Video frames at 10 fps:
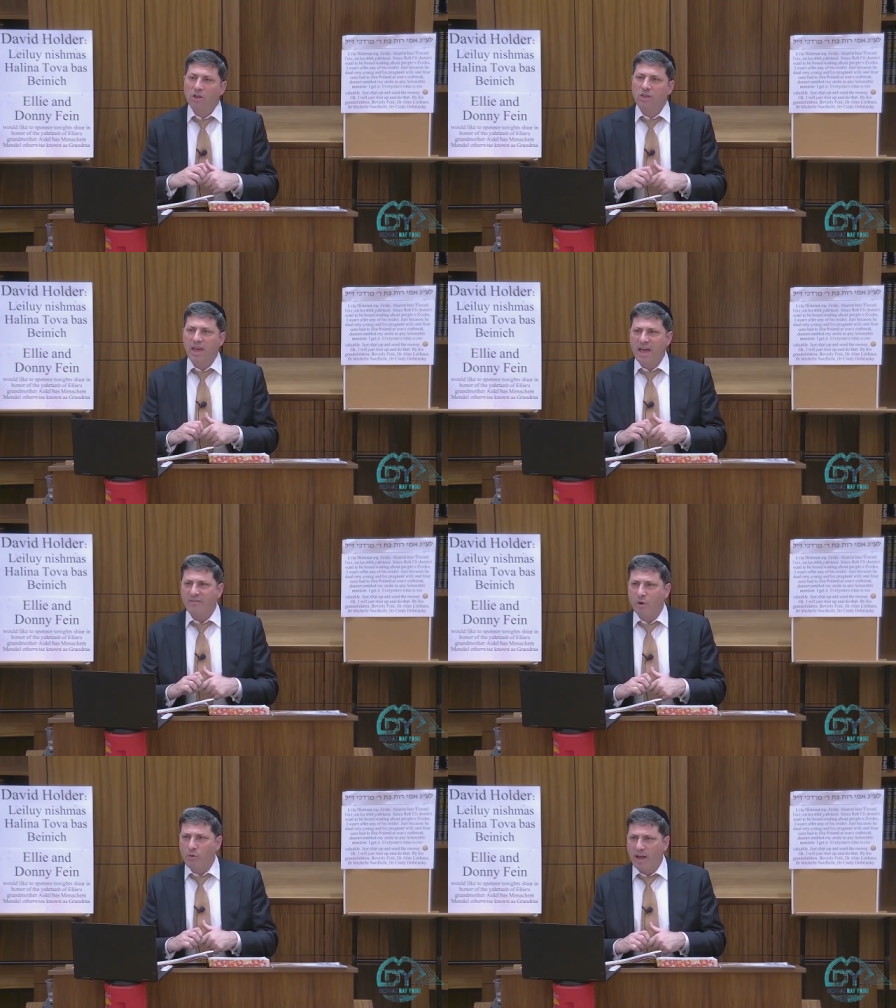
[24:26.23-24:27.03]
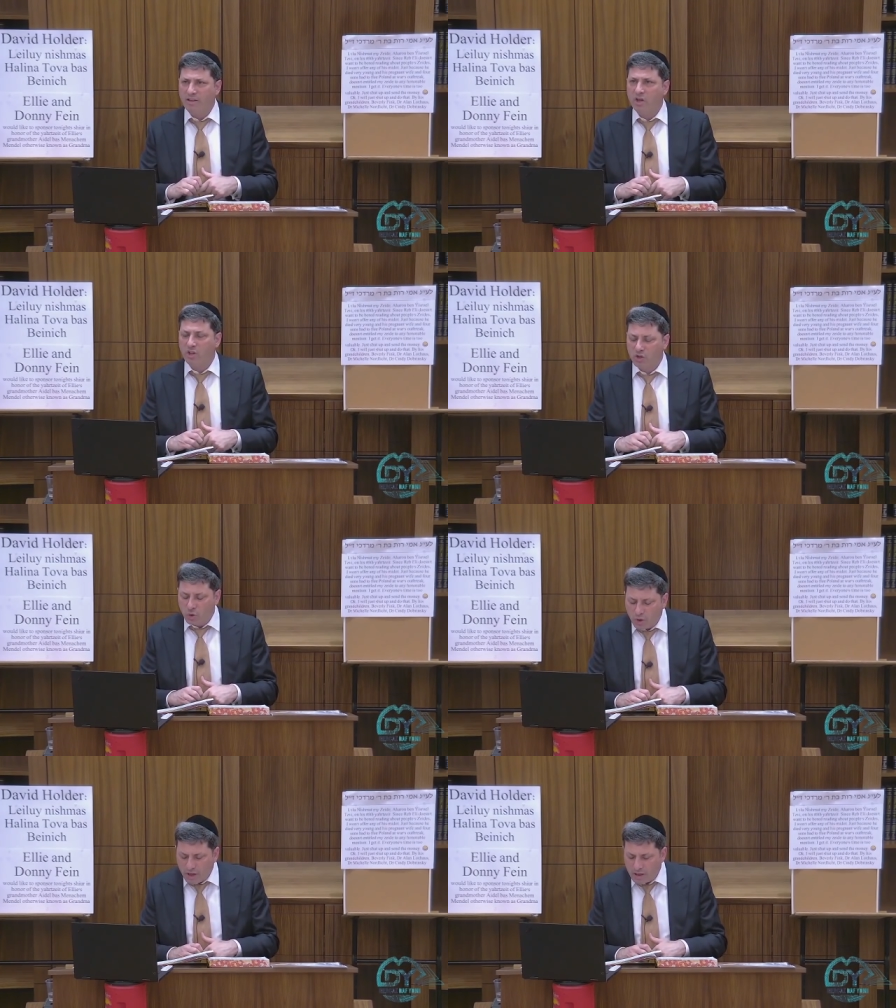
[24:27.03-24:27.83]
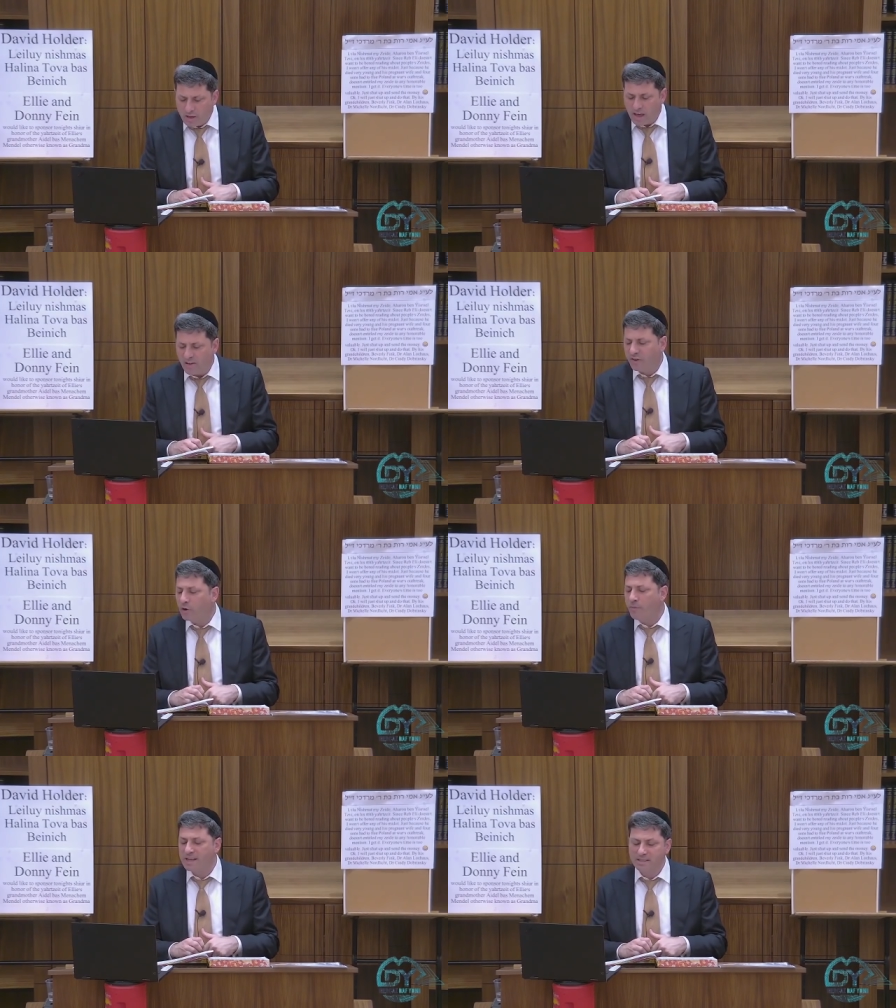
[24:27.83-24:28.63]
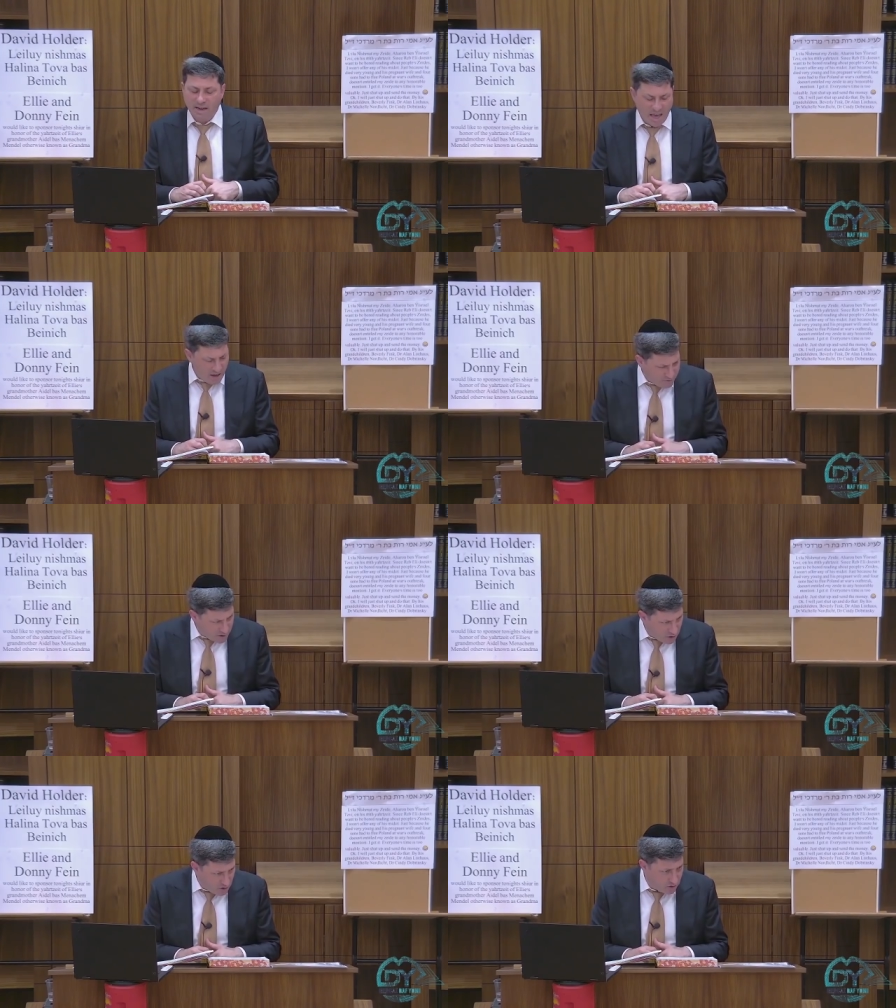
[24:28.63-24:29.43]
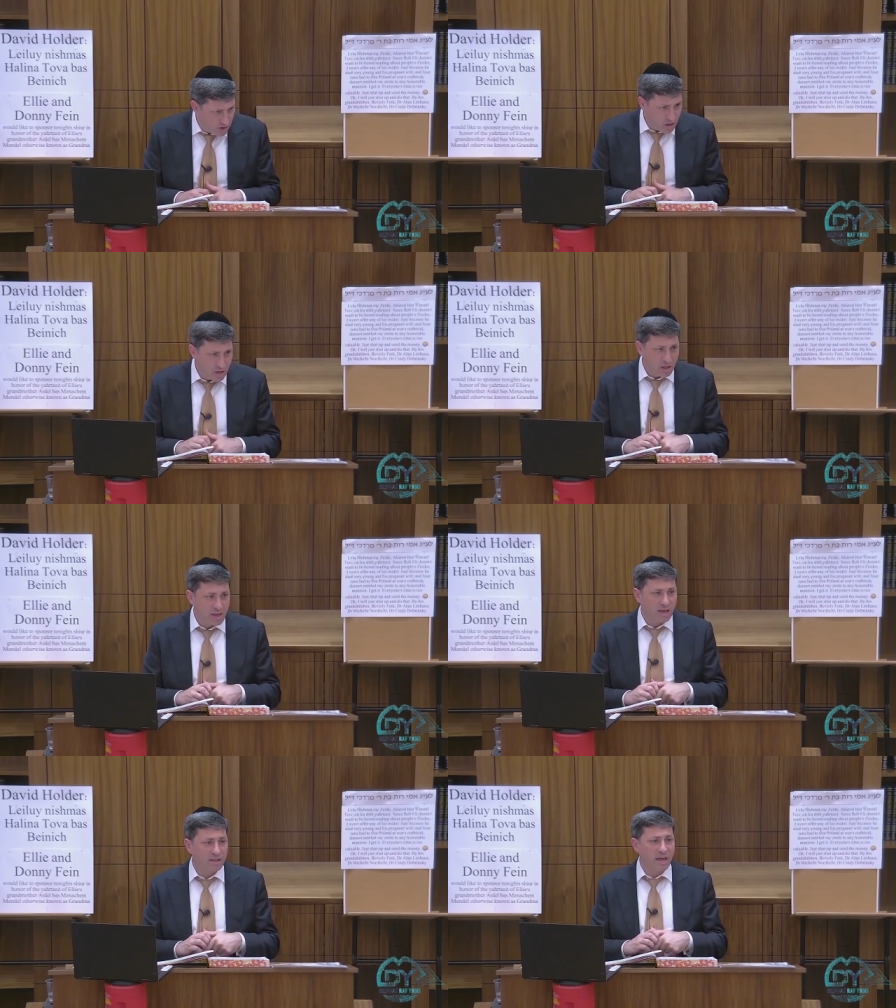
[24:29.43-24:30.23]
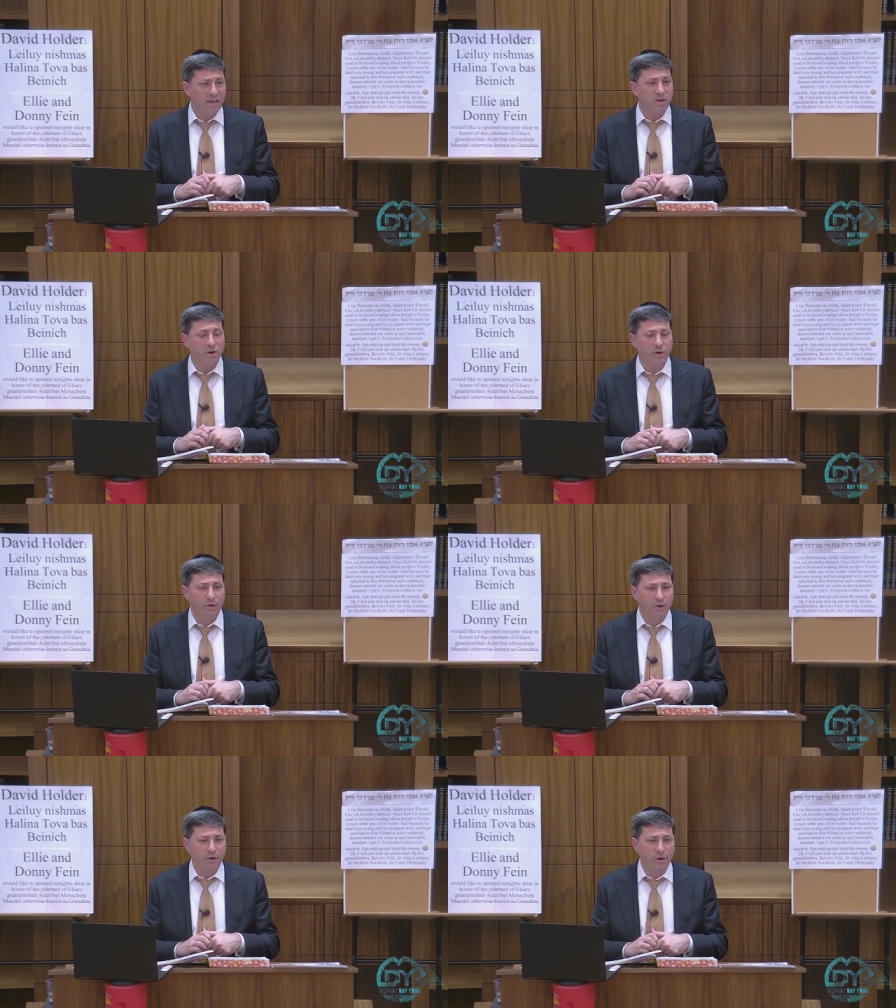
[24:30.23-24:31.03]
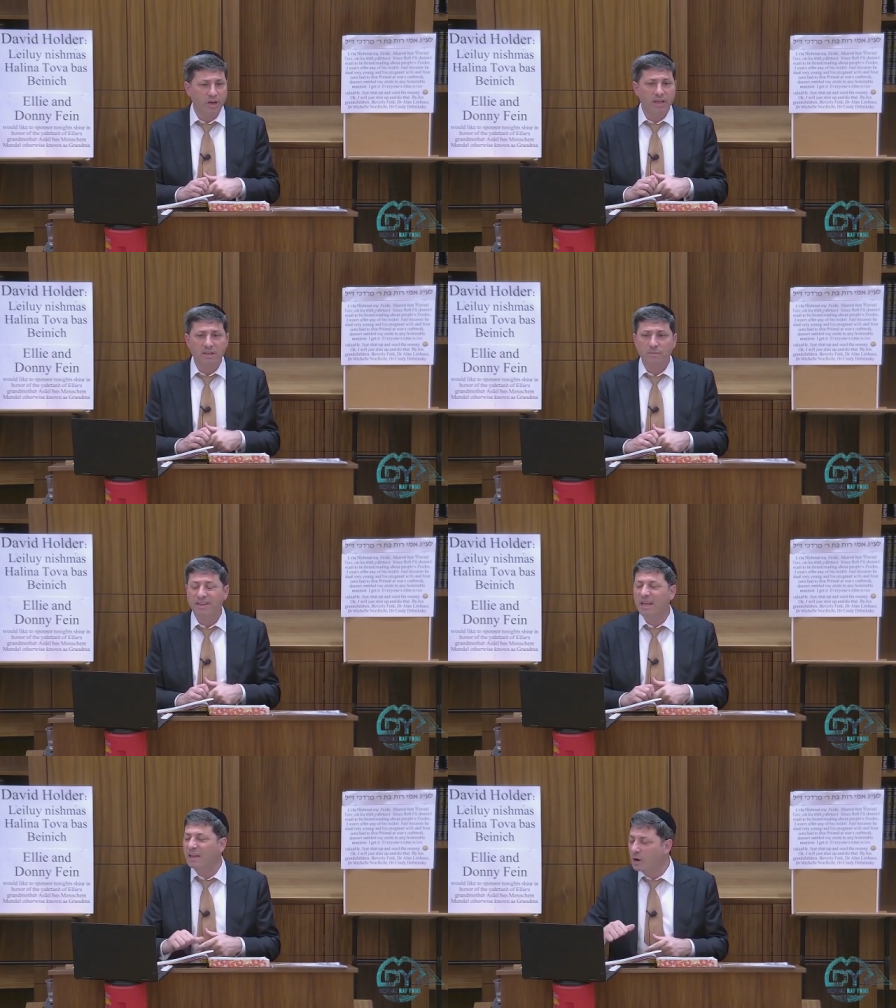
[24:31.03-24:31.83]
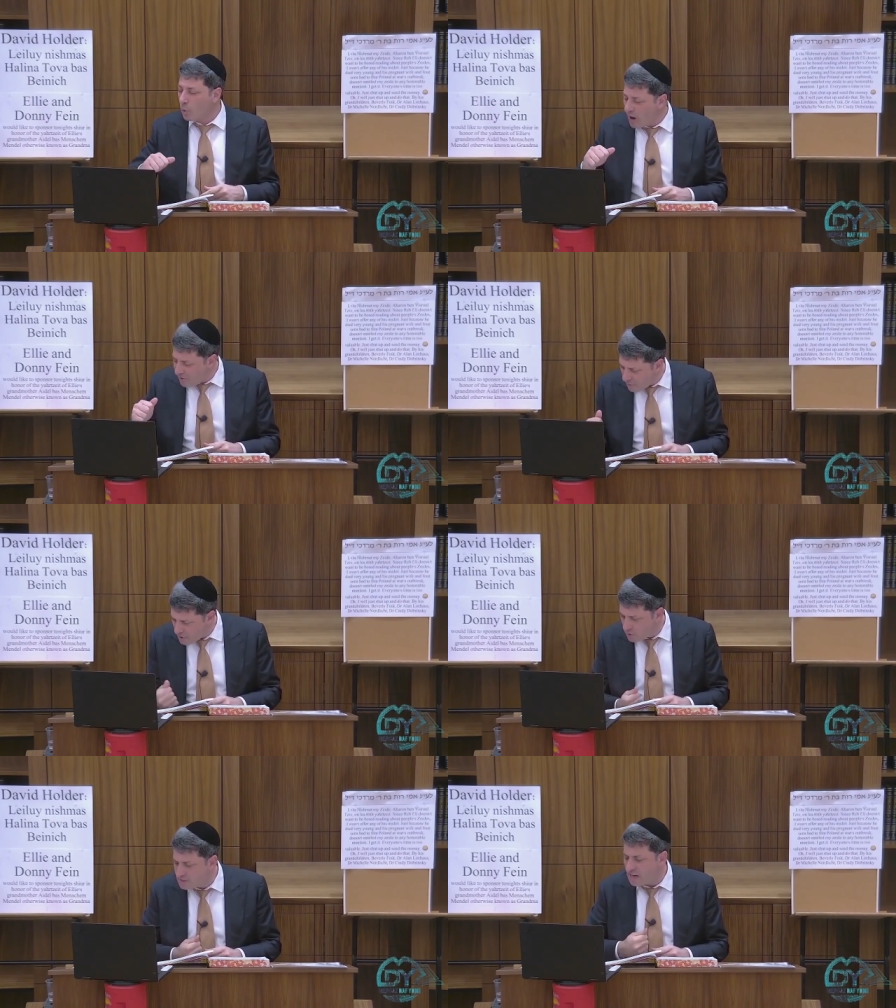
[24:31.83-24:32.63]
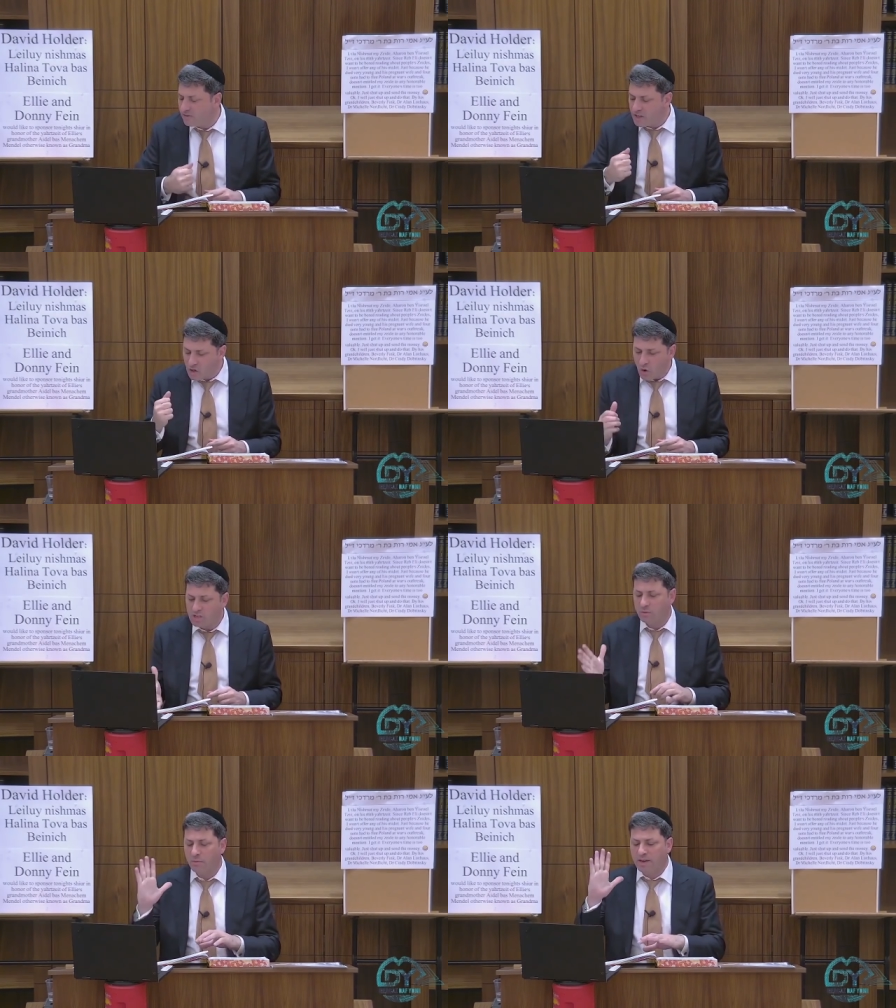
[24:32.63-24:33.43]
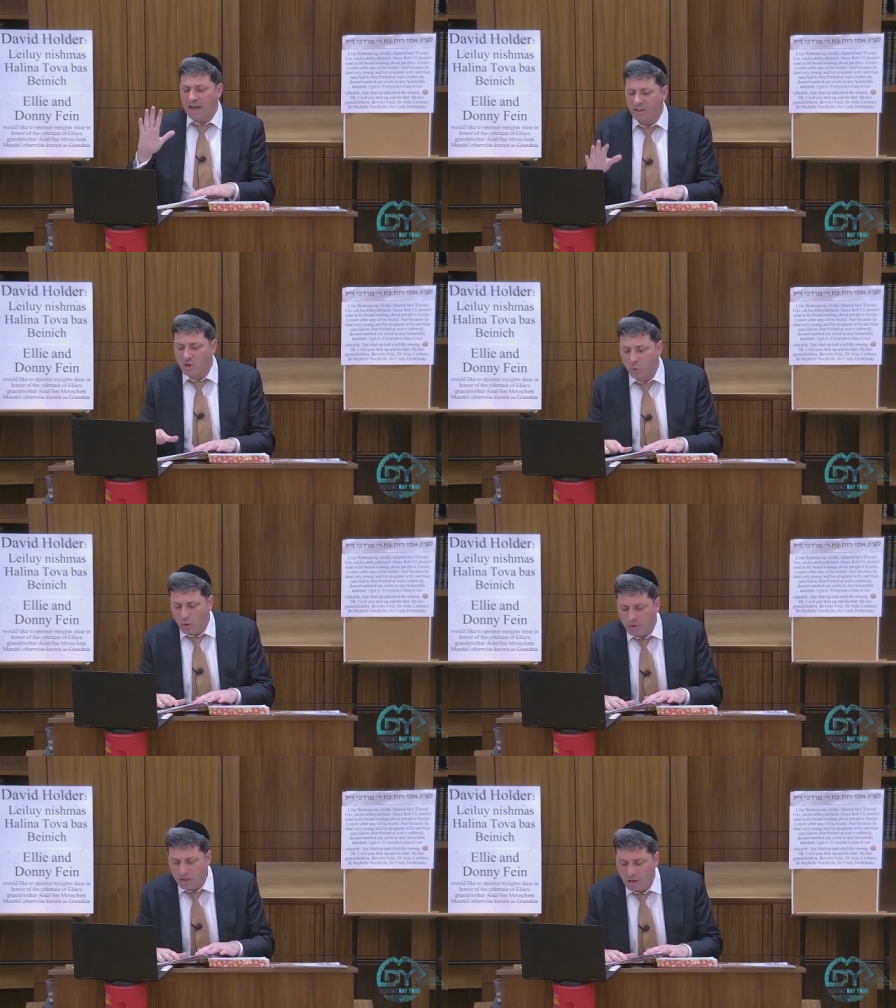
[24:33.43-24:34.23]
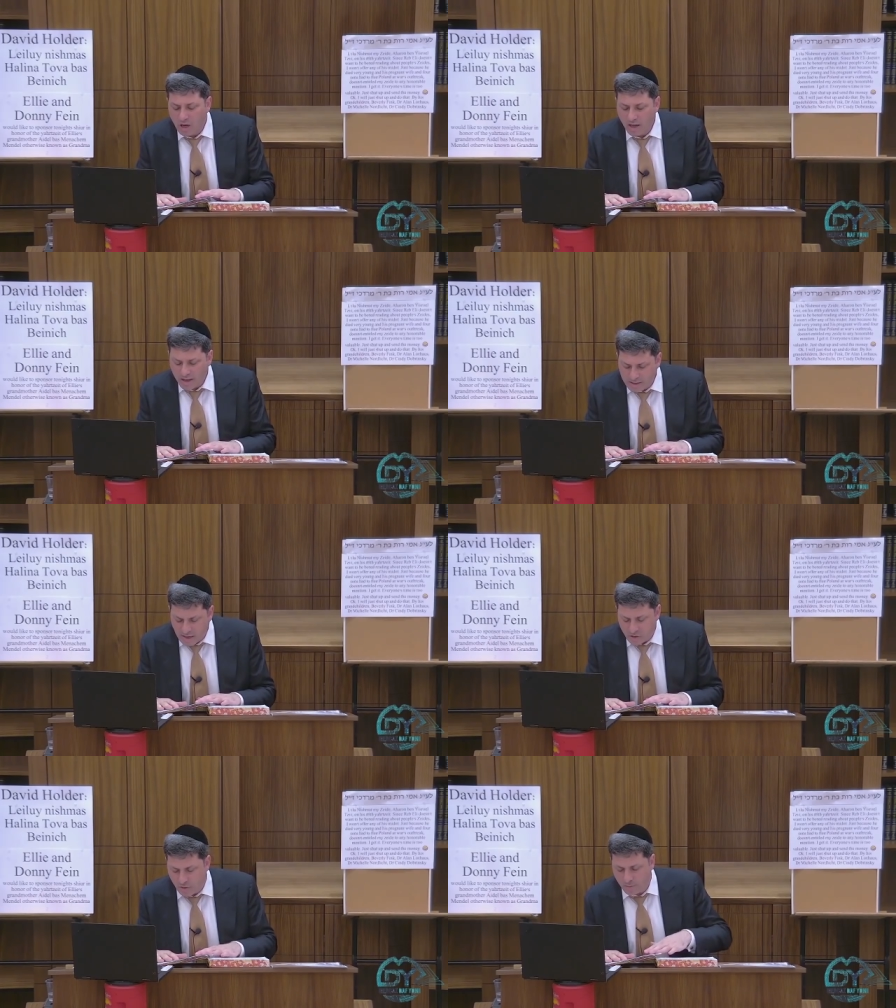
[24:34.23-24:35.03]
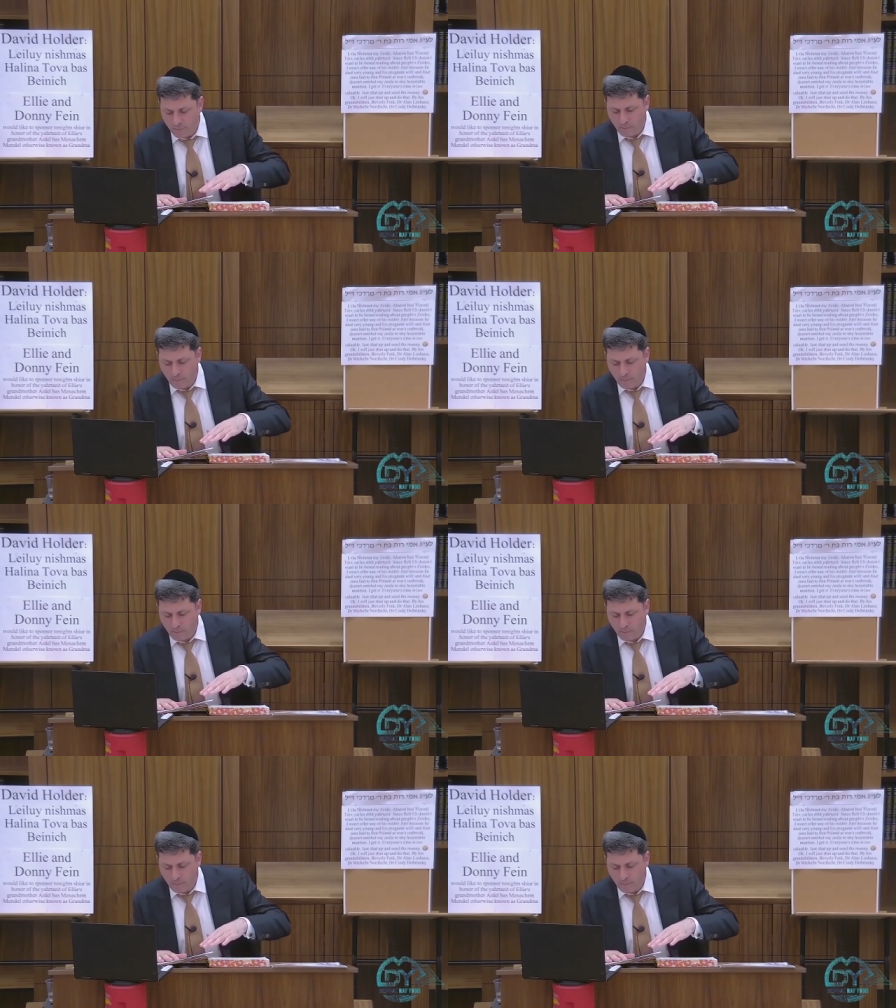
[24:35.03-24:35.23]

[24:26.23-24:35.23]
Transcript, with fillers: they have the right to undo it. Hefker Bezdin Hefker. They could take your, your chitim and take it away from you. It's not even yours to be Mekadesh, a woman, etc.